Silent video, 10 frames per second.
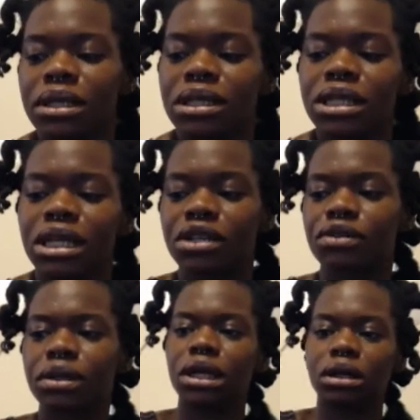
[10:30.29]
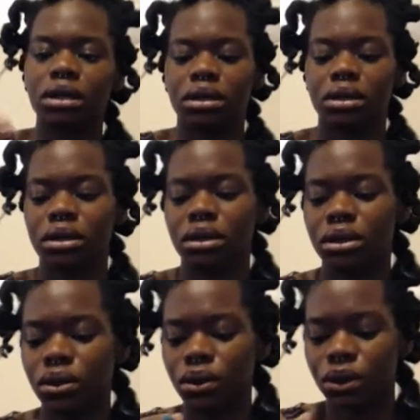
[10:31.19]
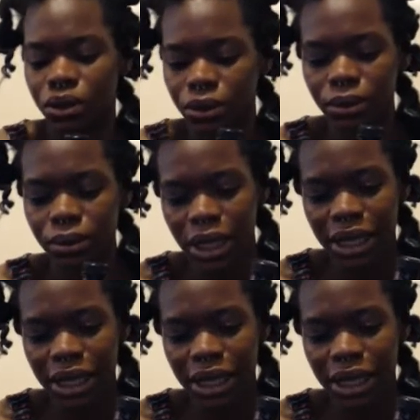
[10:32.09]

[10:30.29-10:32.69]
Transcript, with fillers: tea tree oil.